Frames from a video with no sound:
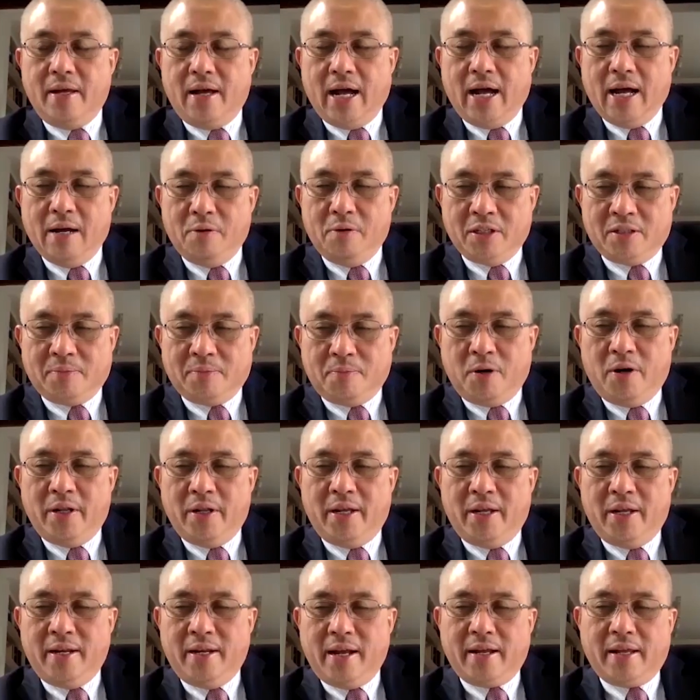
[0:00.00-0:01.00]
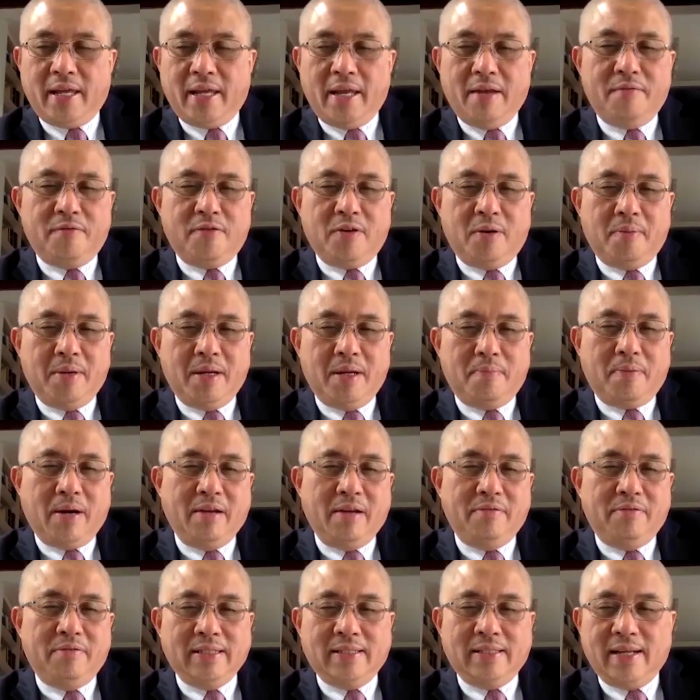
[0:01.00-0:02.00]
I was brought in. I came from the
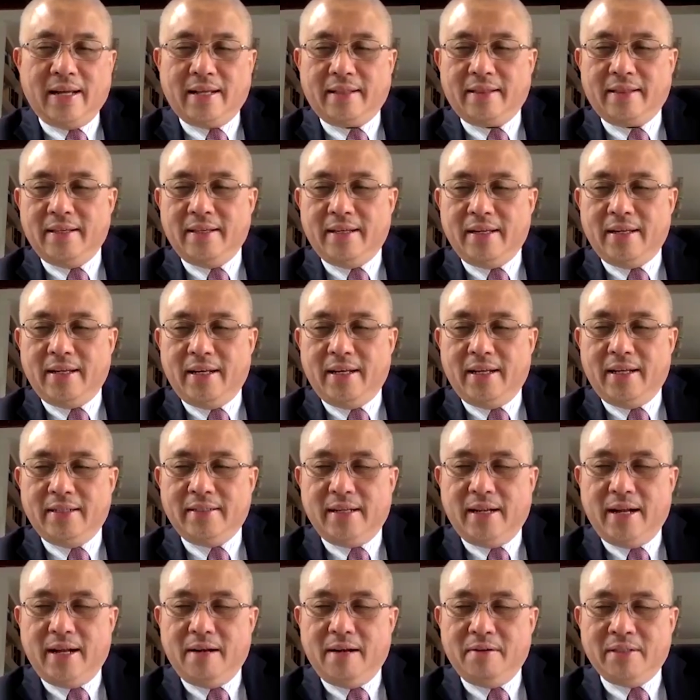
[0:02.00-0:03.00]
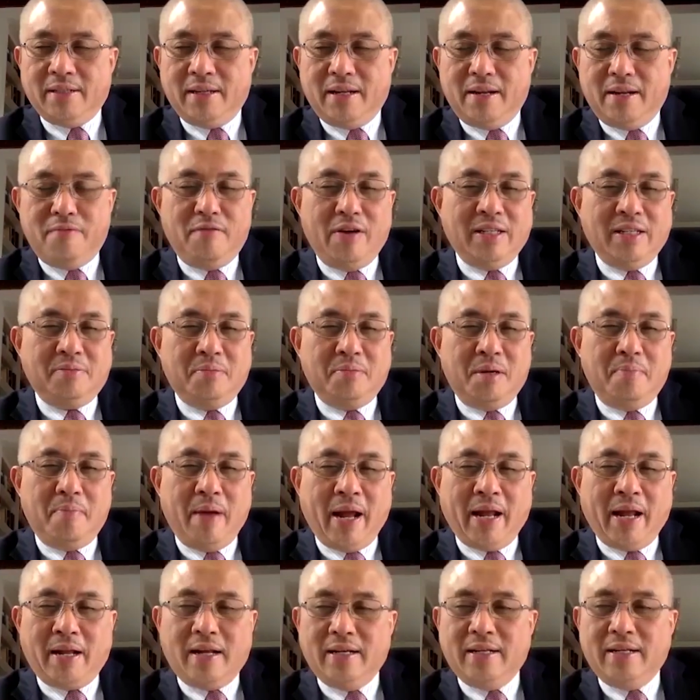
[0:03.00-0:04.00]
private sector. I was an investment
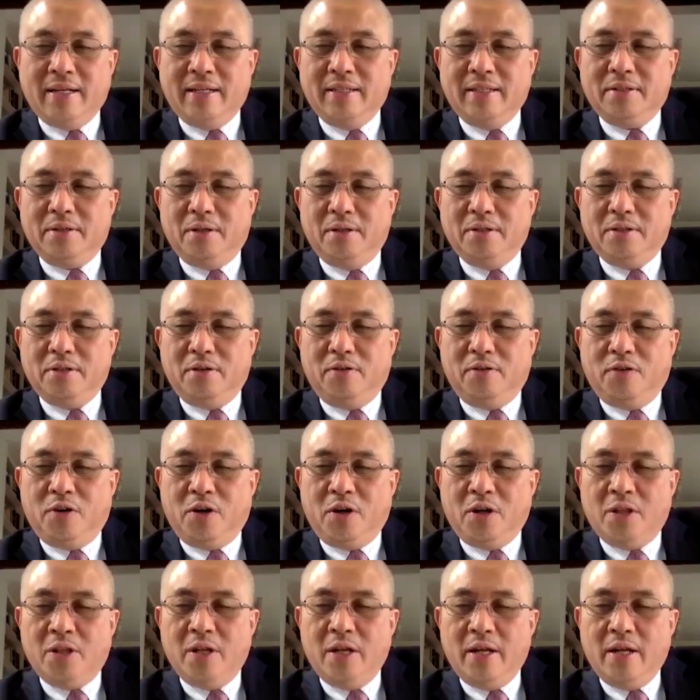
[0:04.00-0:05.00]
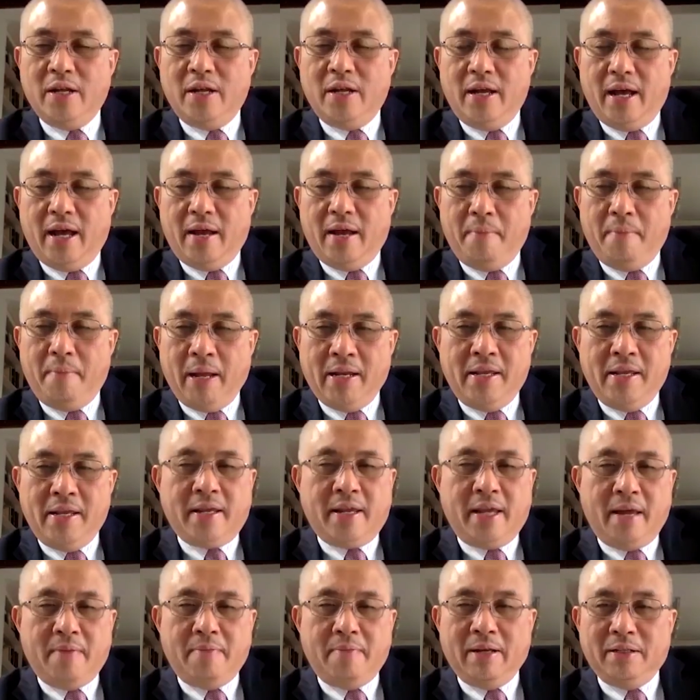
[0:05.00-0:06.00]
banker and so on and so forth. And many
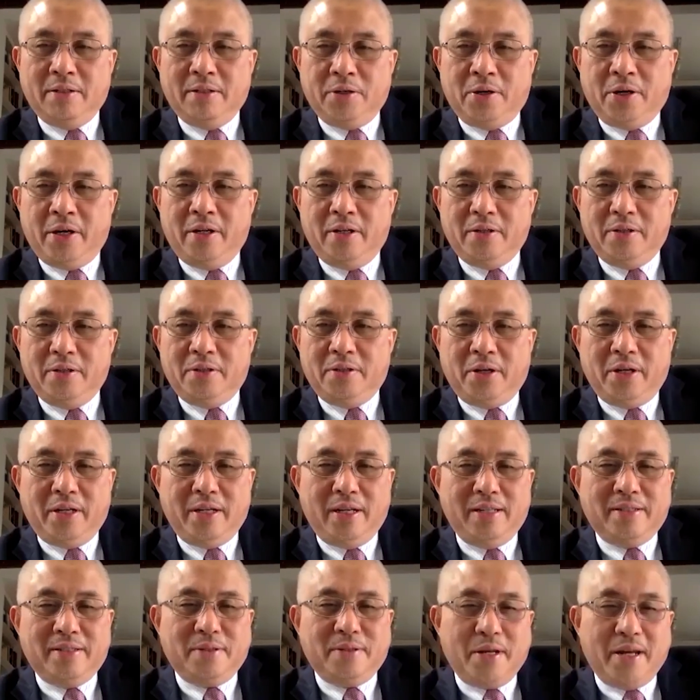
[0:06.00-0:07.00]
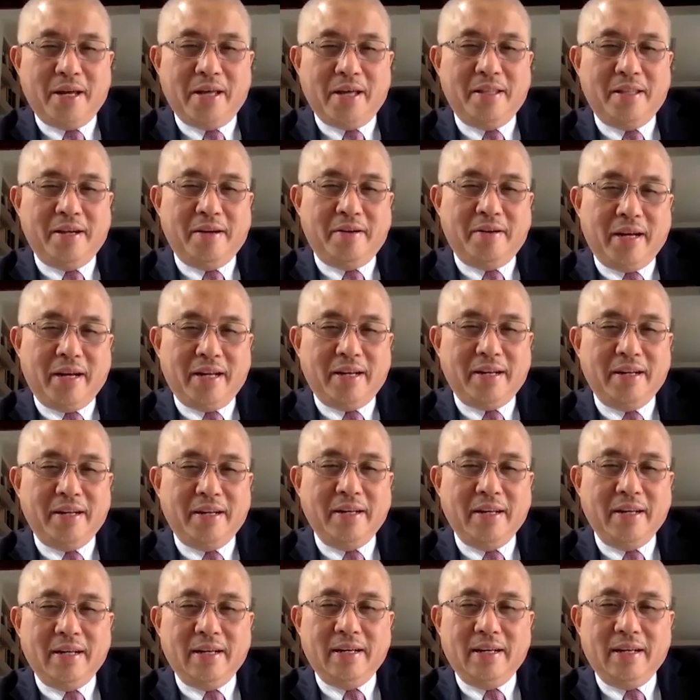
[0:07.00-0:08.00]
came and joined this together,
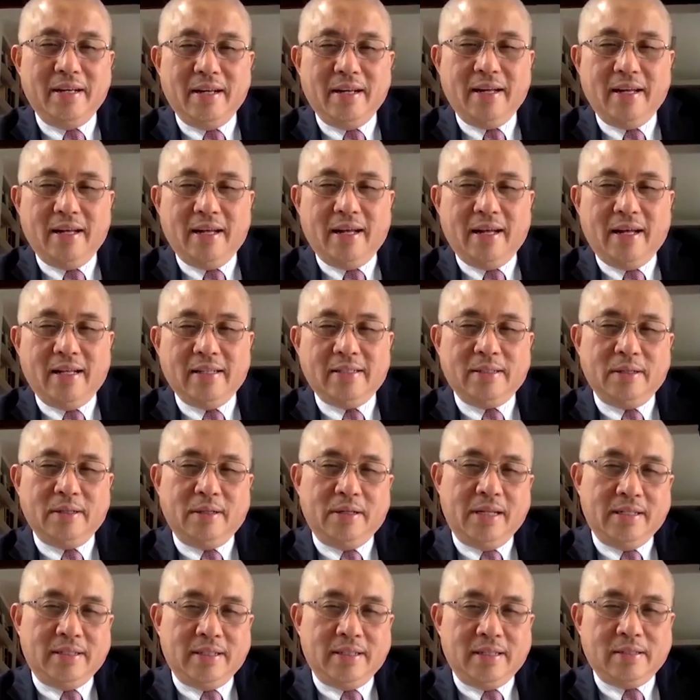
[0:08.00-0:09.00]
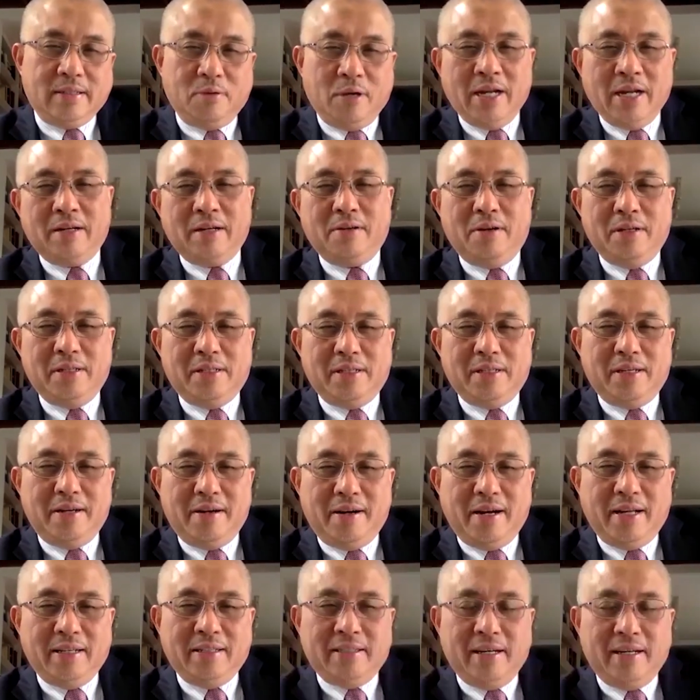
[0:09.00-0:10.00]
right? So this is one
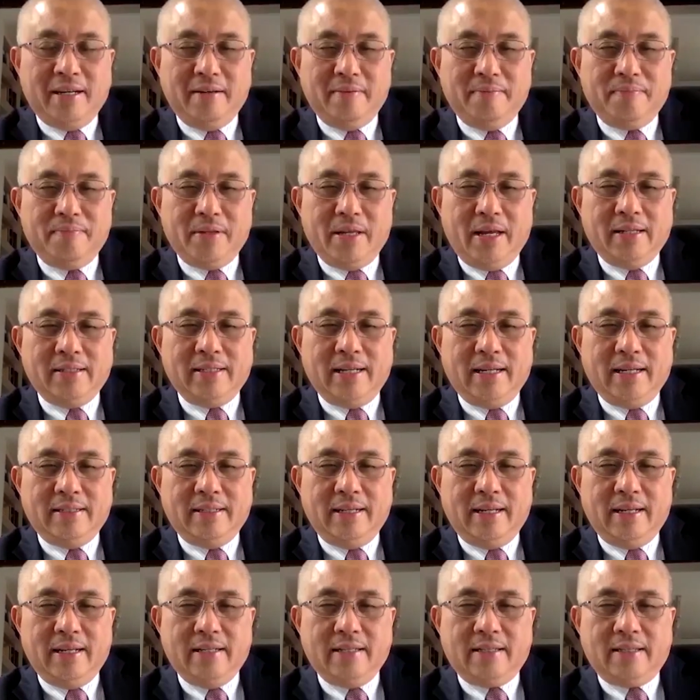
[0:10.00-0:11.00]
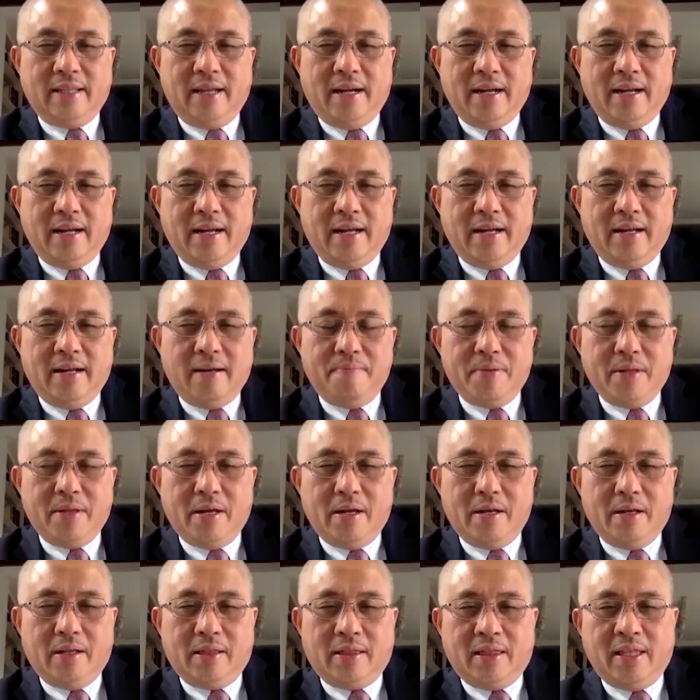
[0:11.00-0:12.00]
consideration. As I said,
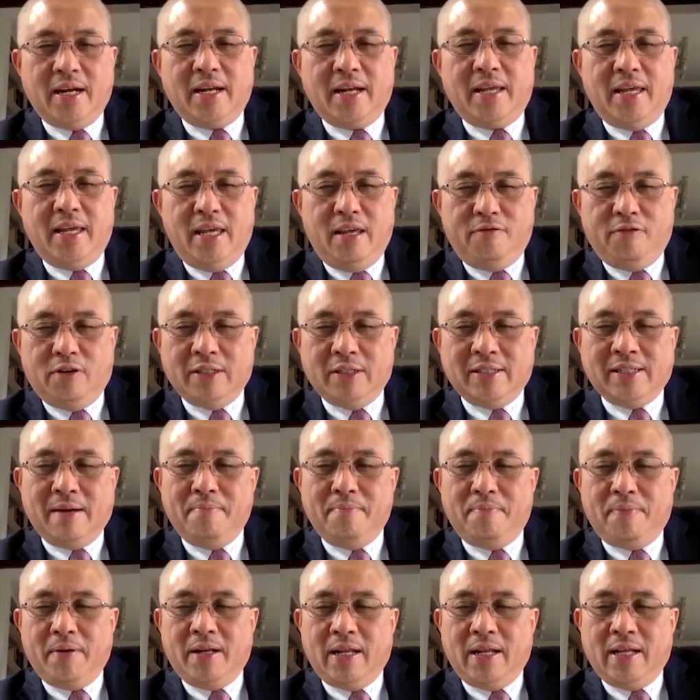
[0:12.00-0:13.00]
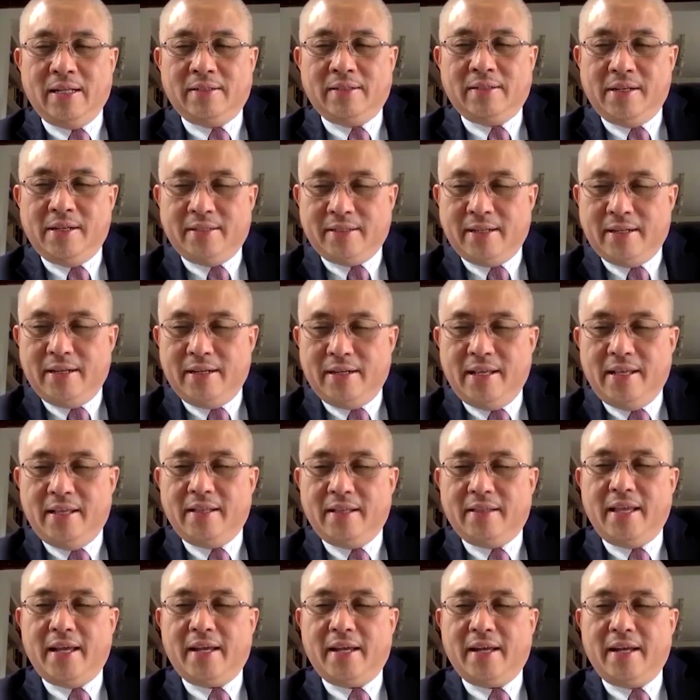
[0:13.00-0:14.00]
Turkey, for example, has
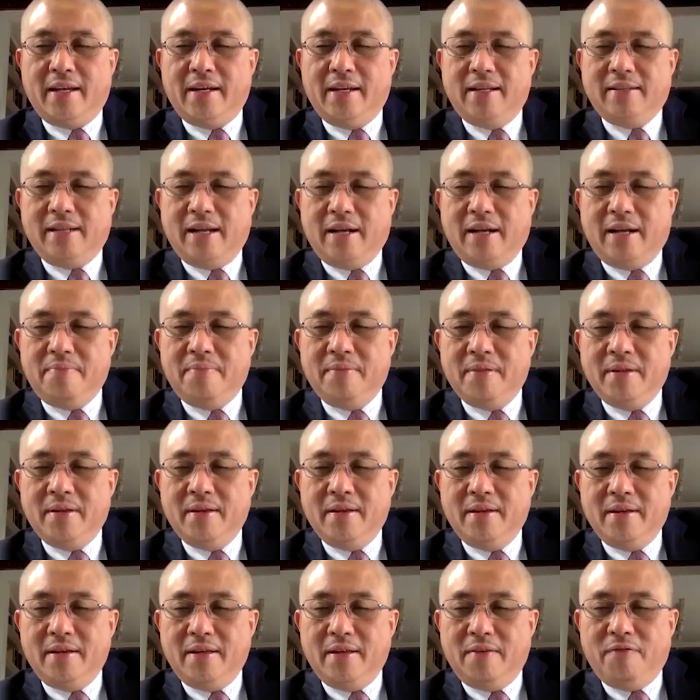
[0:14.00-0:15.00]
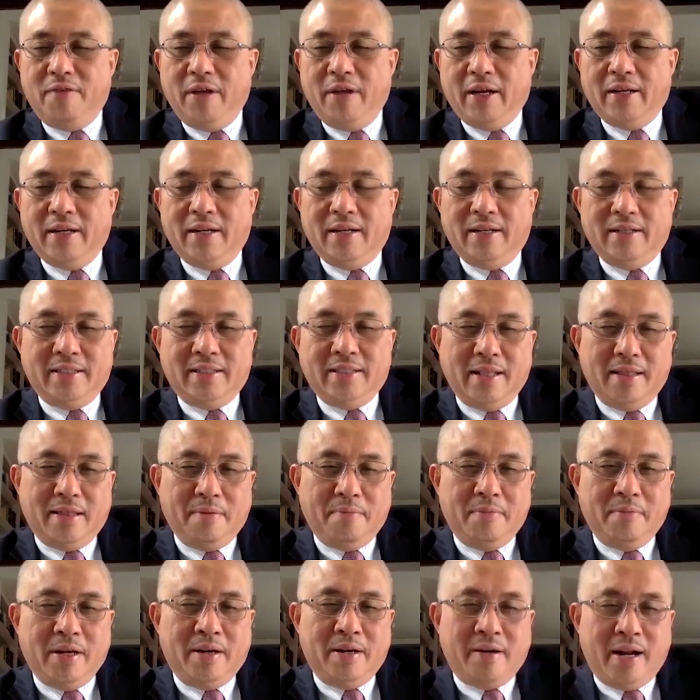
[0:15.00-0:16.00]
recently taken this up. In fact, the
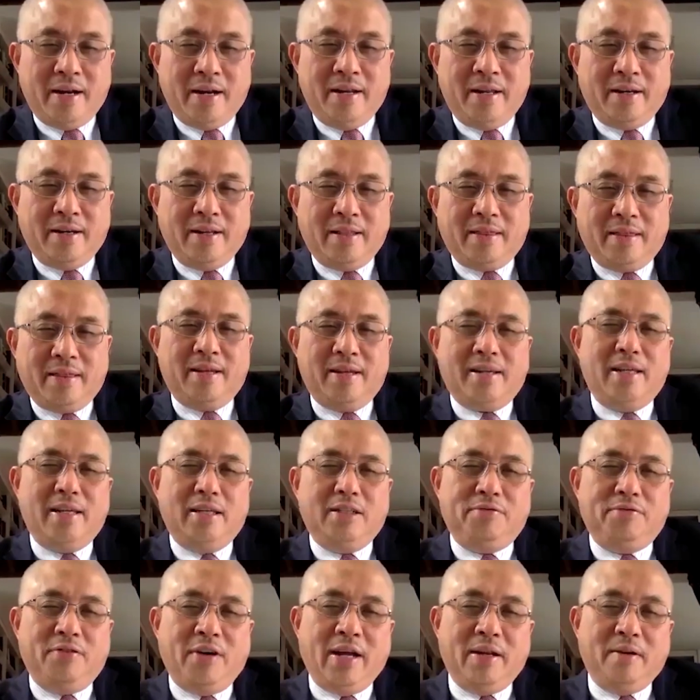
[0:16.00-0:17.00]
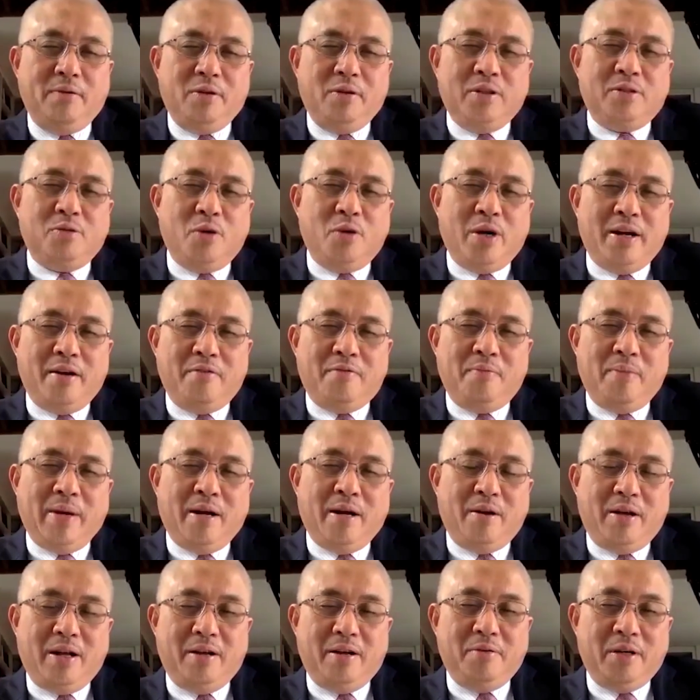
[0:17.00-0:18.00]
gentleman running the Turkish fund was one of
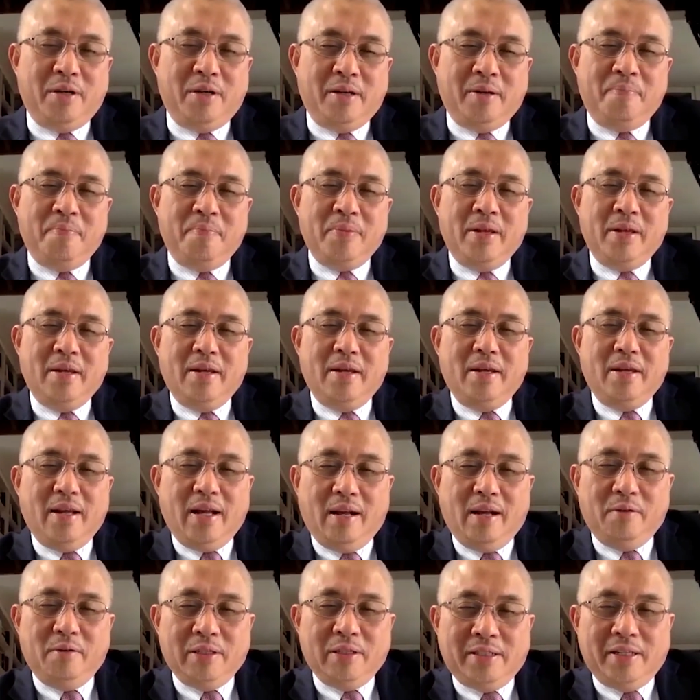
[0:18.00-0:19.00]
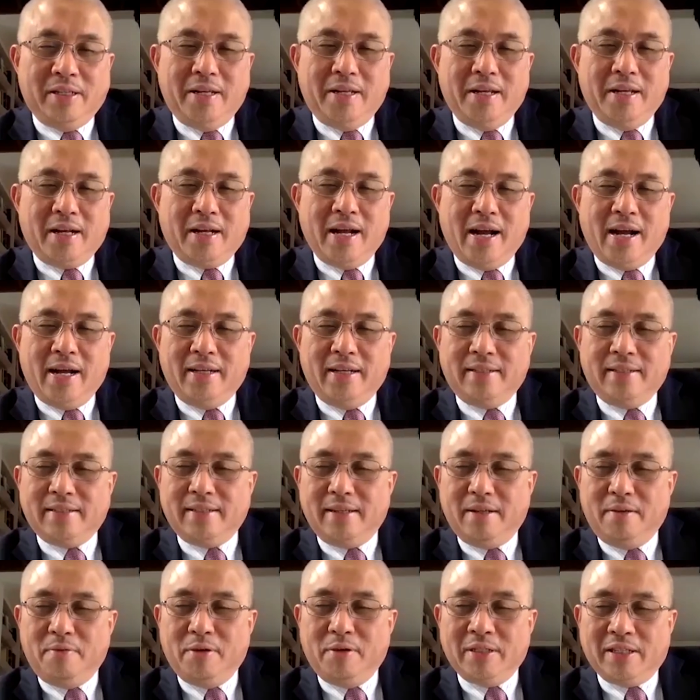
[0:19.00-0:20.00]
our senior guys.
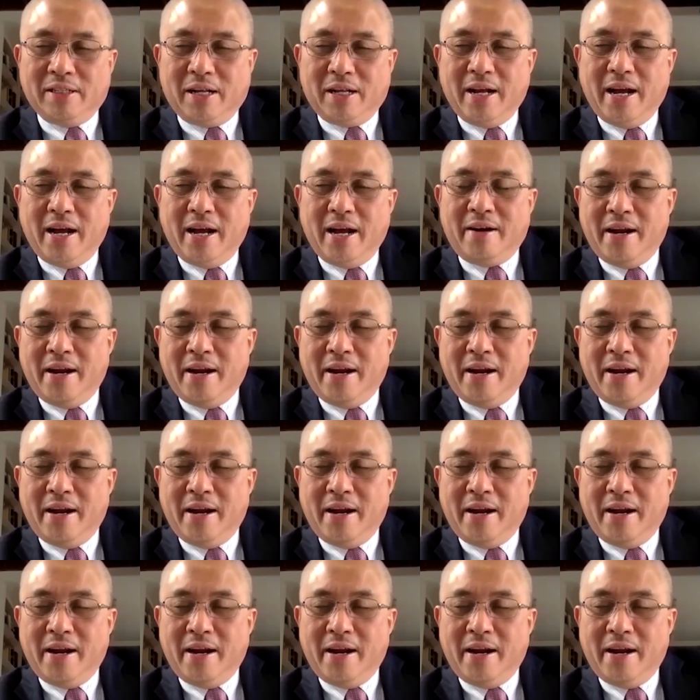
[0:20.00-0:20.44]
He was the guy